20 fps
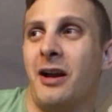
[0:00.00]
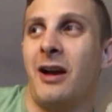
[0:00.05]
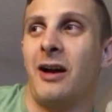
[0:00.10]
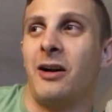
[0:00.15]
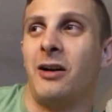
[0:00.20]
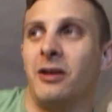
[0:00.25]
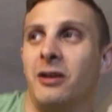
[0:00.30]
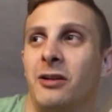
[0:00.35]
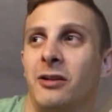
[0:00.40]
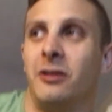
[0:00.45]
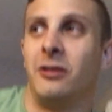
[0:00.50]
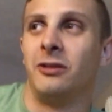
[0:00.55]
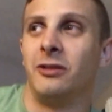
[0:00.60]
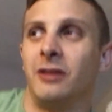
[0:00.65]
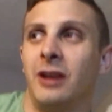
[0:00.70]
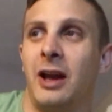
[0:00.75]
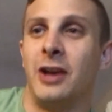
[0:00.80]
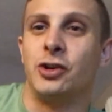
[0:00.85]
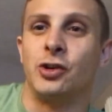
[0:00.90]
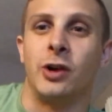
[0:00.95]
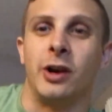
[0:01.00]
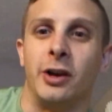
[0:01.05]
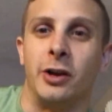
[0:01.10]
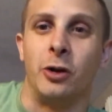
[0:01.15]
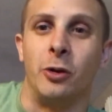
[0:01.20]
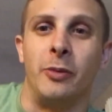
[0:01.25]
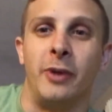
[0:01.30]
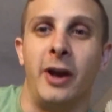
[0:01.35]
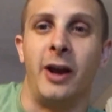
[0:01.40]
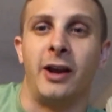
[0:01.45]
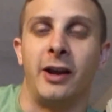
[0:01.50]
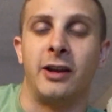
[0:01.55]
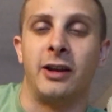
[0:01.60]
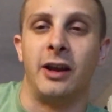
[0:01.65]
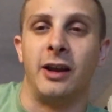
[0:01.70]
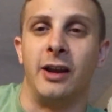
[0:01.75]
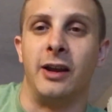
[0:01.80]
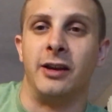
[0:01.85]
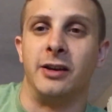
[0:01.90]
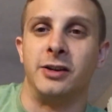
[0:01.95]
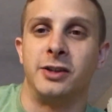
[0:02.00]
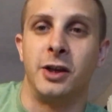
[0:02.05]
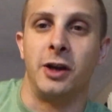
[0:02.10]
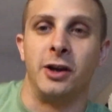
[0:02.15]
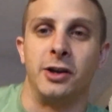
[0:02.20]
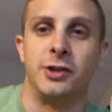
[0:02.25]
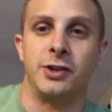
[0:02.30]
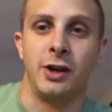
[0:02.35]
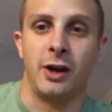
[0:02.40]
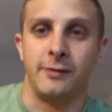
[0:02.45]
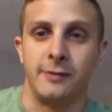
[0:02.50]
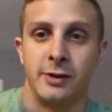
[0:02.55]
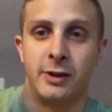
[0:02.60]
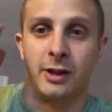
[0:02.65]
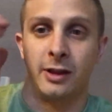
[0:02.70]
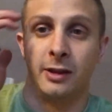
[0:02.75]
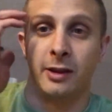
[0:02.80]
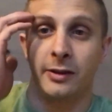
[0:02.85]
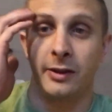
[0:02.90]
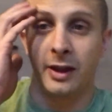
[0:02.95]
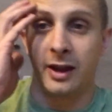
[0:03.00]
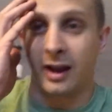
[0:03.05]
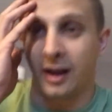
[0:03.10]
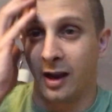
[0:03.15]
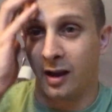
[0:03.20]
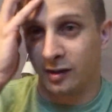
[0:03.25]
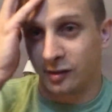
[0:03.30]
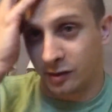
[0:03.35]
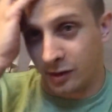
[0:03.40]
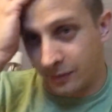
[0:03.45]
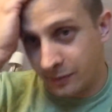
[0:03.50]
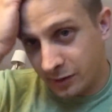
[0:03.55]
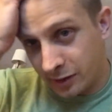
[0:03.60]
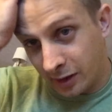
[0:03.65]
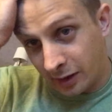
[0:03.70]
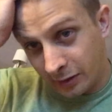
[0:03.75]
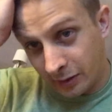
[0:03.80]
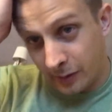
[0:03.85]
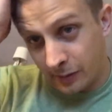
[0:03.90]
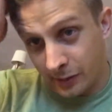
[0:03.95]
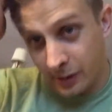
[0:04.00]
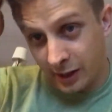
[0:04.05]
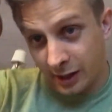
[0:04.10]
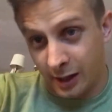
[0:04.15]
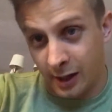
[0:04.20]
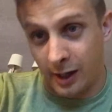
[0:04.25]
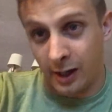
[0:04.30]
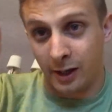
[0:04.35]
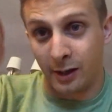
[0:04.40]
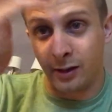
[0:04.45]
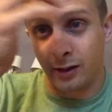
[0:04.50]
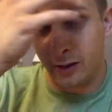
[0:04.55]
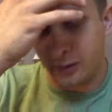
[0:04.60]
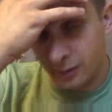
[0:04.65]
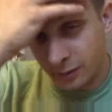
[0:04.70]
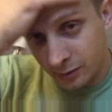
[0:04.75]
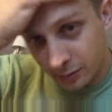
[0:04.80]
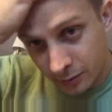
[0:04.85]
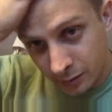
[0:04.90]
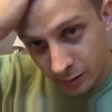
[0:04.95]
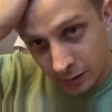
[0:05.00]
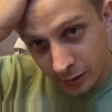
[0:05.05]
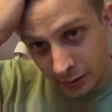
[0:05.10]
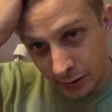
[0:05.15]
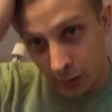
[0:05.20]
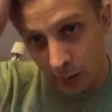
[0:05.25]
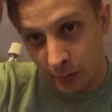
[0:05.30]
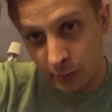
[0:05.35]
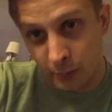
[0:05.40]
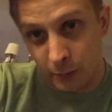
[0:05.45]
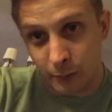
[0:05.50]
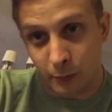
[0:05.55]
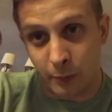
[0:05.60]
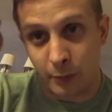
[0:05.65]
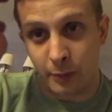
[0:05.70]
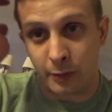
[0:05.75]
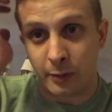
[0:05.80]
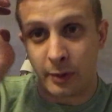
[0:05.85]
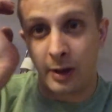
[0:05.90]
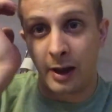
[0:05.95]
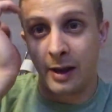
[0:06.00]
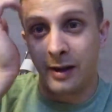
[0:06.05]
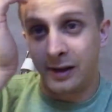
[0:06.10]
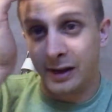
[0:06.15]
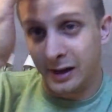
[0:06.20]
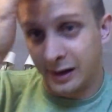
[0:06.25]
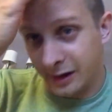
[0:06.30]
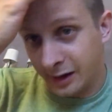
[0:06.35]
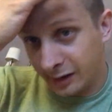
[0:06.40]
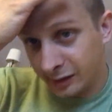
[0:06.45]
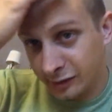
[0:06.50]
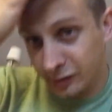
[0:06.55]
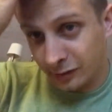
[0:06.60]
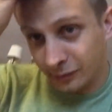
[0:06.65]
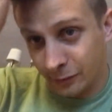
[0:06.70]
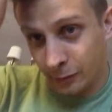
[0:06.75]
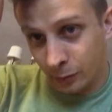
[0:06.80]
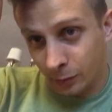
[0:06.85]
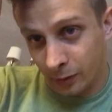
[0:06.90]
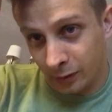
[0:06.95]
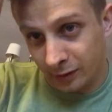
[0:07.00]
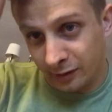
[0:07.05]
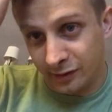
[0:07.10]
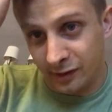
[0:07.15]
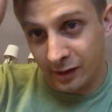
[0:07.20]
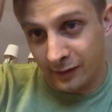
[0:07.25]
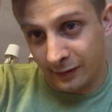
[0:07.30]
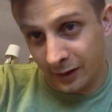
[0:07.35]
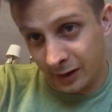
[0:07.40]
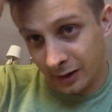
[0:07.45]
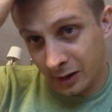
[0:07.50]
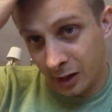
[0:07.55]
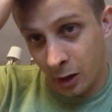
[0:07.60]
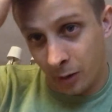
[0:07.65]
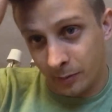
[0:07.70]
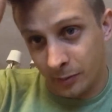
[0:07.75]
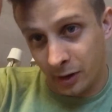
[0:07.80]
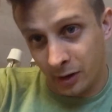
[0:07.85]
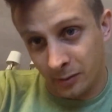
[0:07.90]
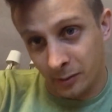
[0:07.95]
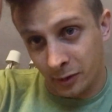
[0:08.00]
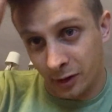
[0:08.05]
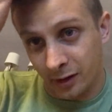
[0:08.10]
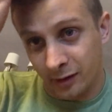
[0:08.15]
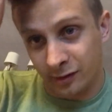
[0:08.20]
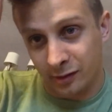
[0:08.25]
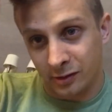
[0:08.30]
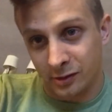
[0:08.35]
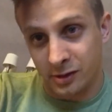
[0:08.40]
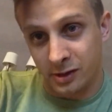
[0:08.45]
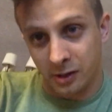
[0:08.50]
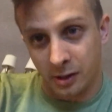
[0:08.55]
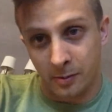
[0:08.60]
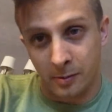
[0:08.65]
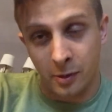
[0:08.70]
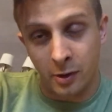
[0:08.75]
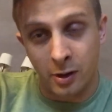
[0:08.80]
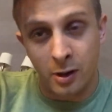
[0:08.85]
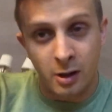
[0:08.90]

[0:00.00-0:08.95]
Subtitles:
I try to go back and touch everything that they asked or everything that they, you know, need an answer for, and see if I can help them or answer it to them.